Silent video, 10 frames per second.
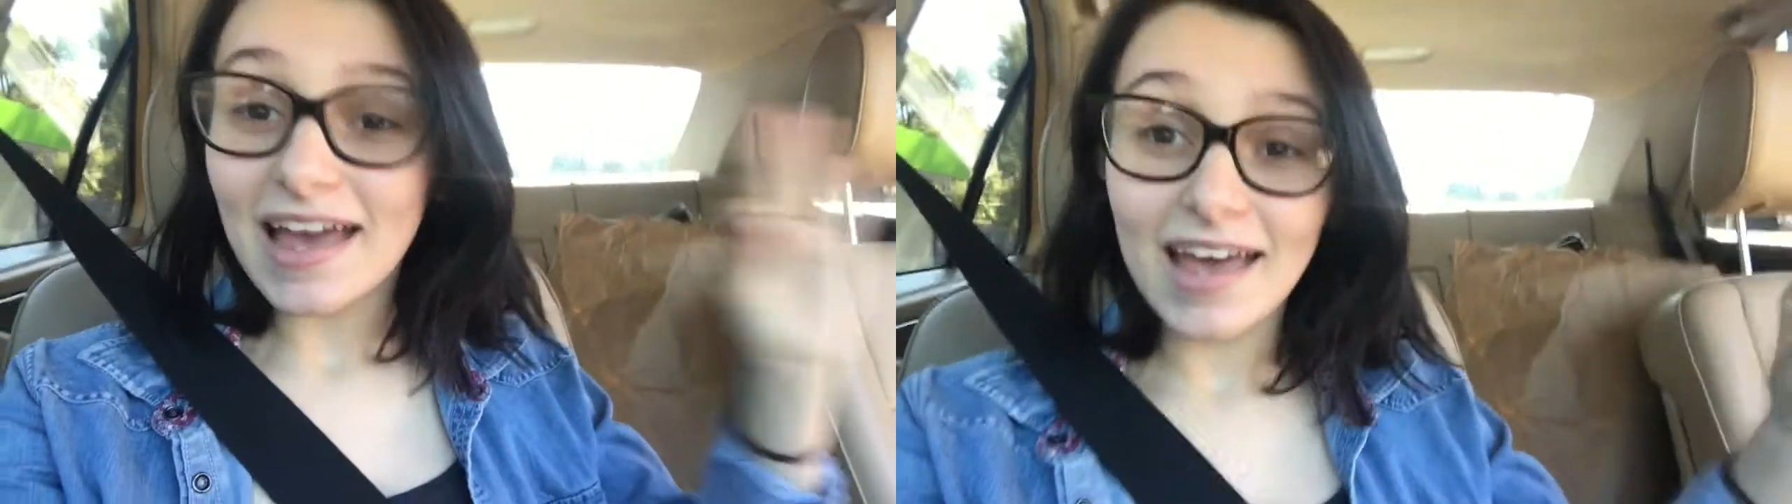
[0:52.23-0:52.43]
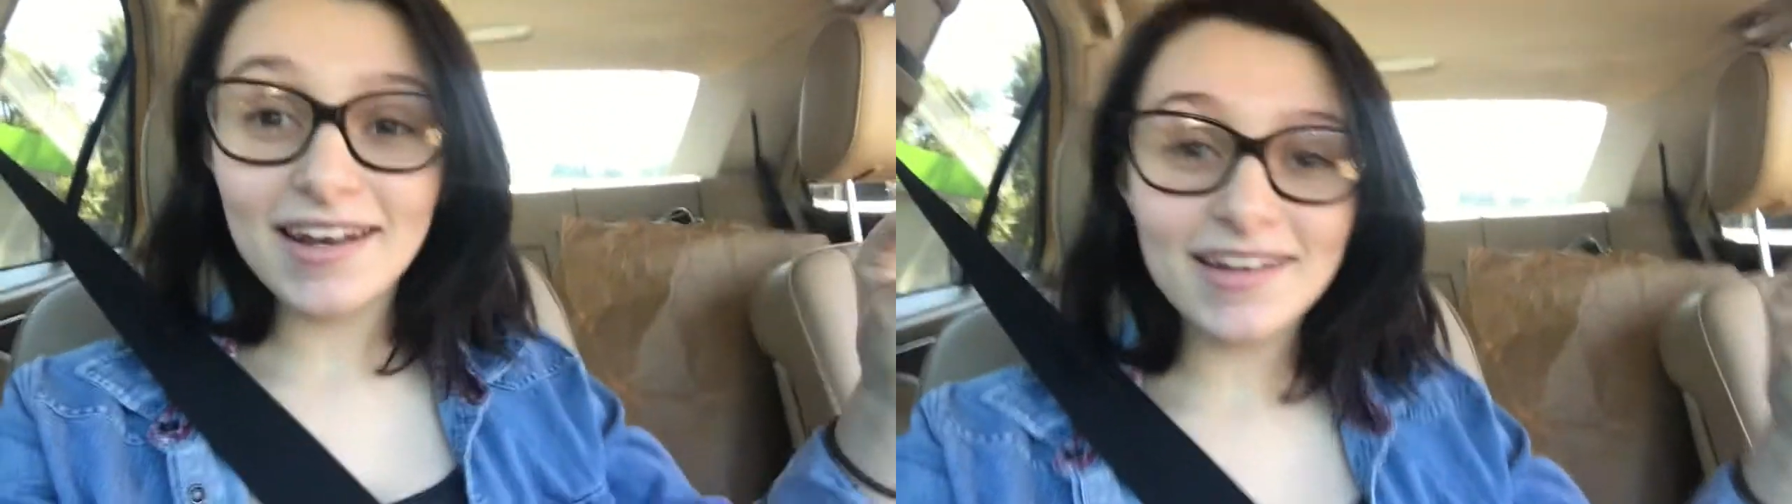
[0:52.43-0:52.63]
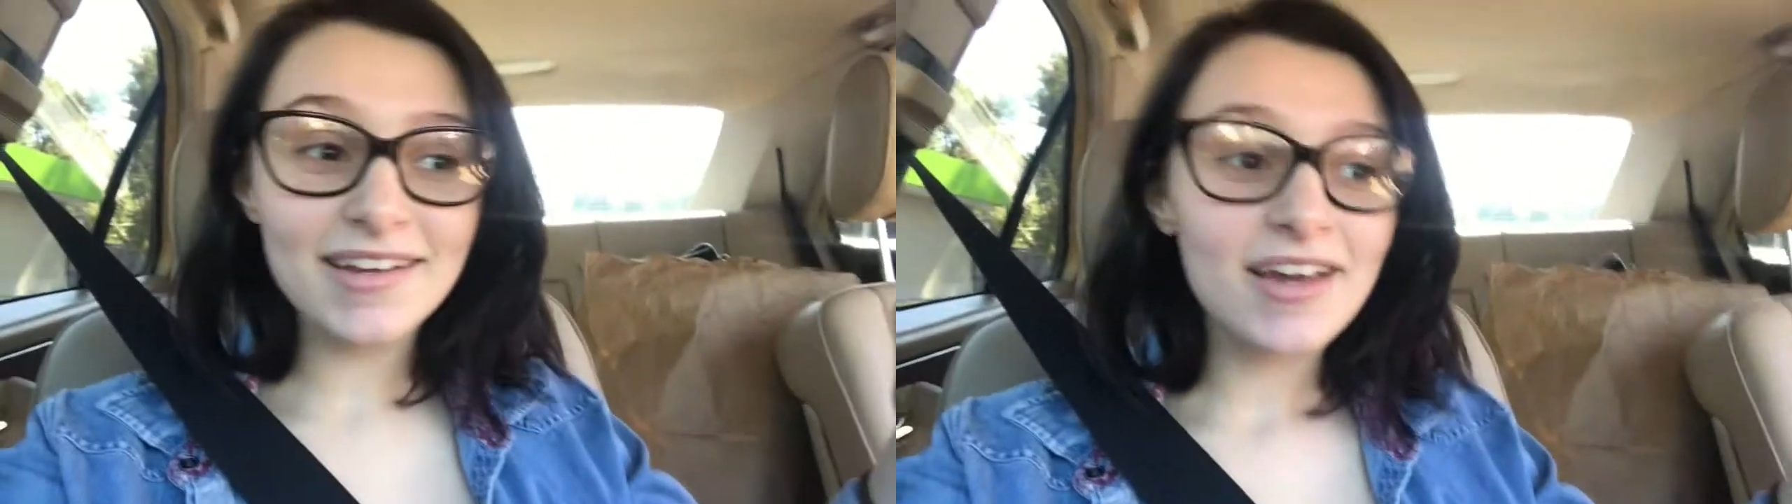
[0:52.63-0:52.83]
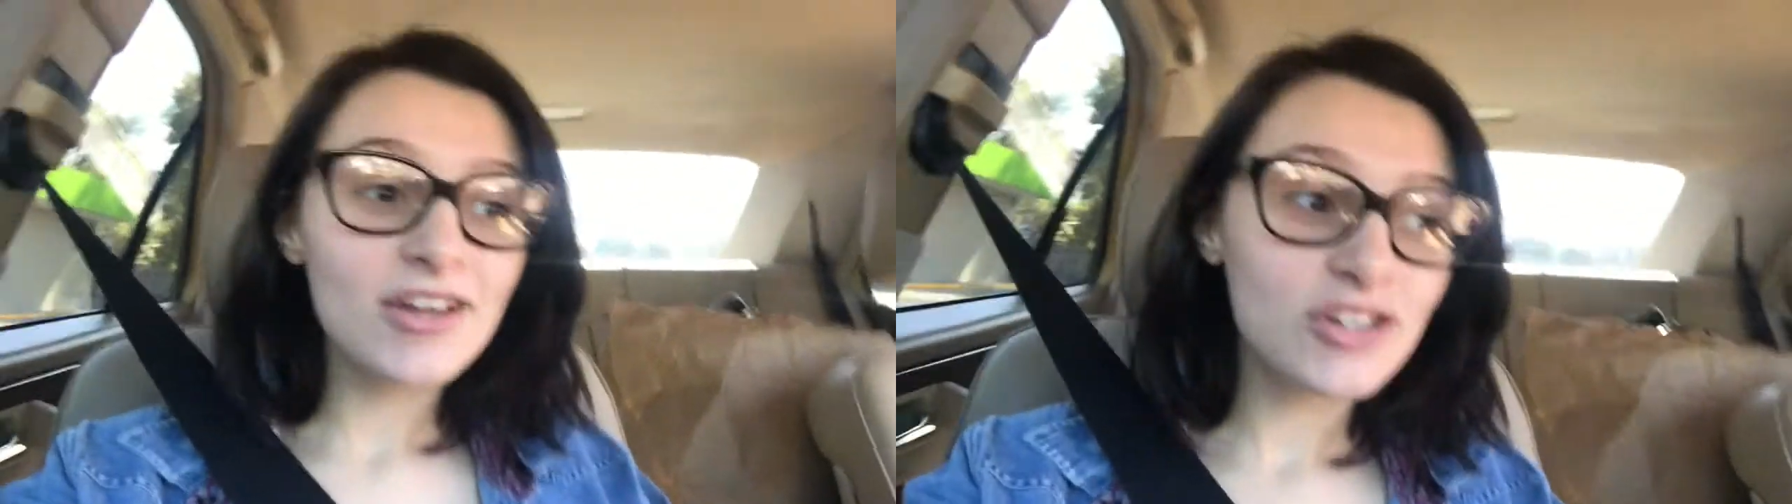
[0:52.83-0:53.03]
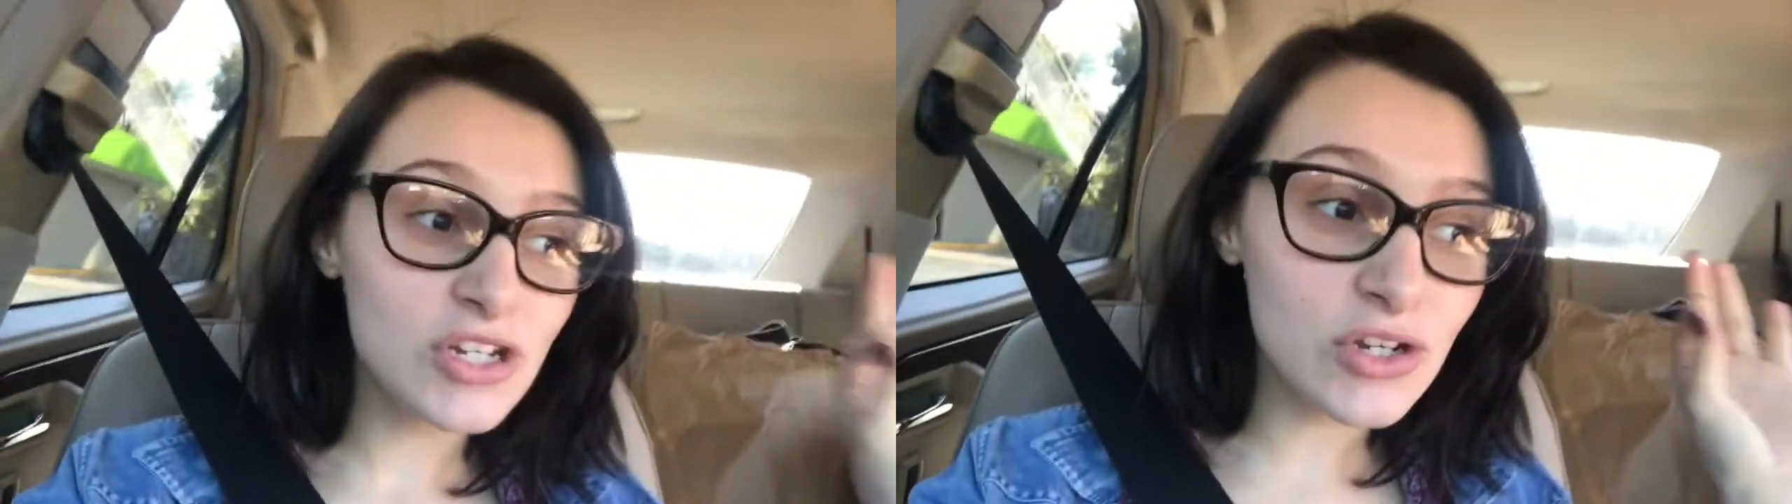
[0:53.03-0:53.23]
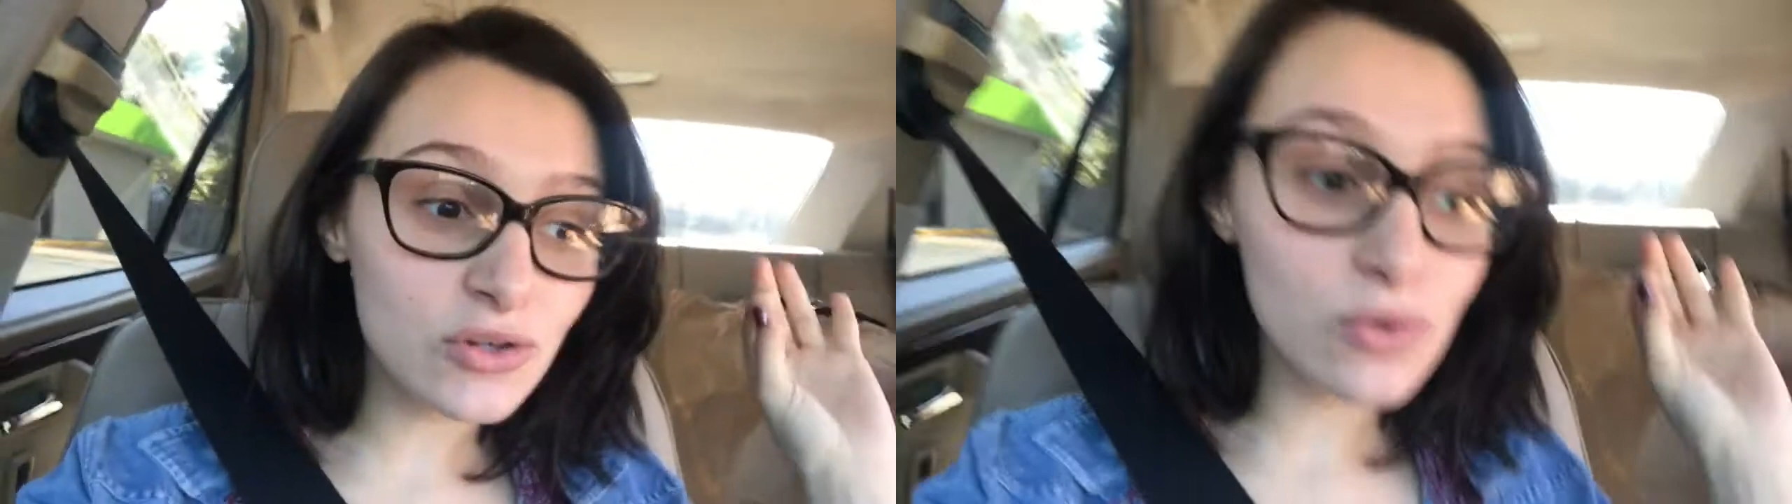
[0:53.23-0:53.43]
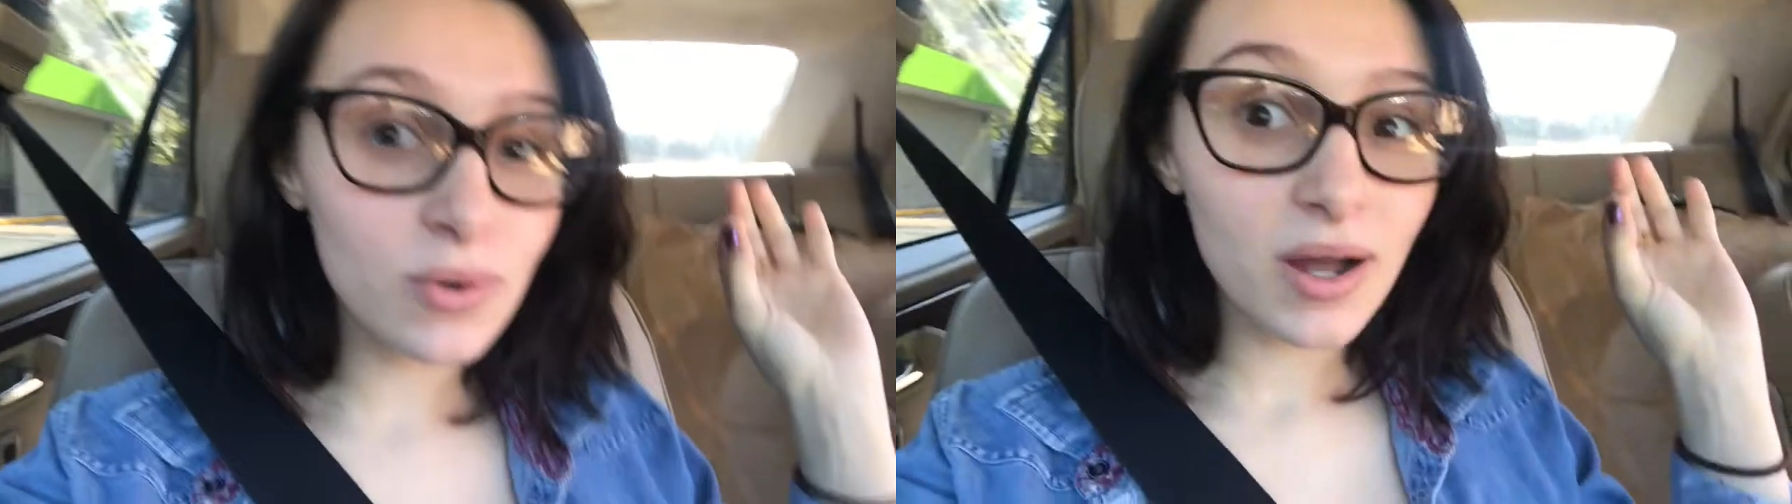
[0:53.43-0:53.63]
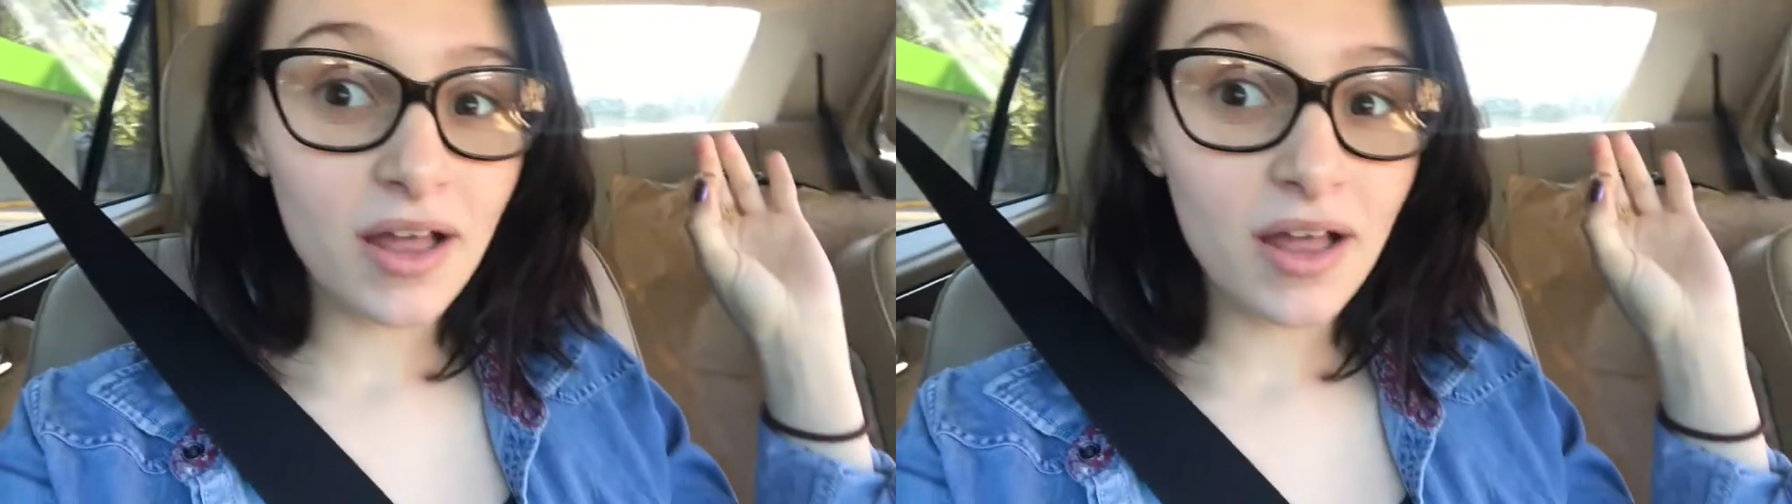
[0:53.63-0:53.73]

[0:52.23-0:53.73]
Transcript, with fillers: headed to